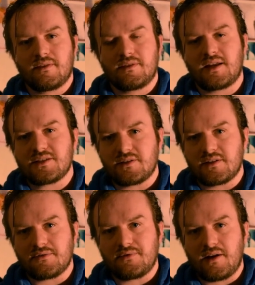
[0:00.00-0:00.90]
That's going
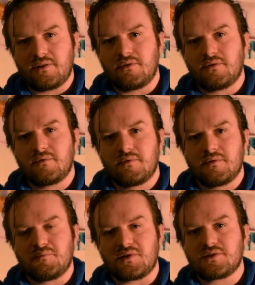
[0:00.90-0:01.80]
to define you.
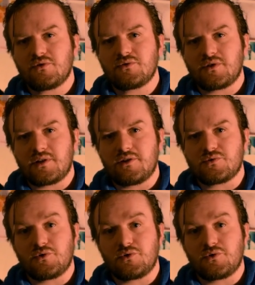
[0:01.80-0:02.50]
Because those are the years